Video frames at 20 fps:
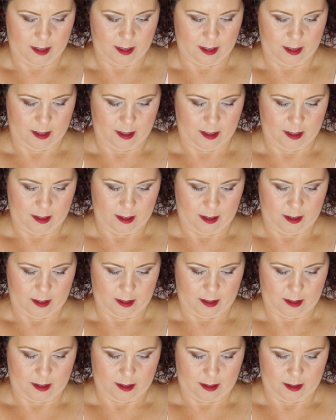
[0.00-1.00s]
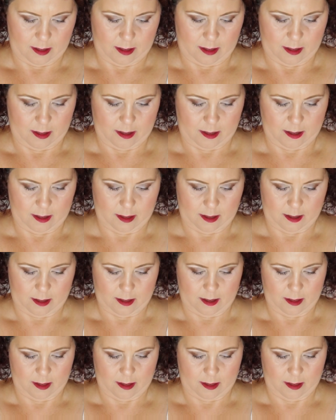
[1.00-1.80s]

[no speech]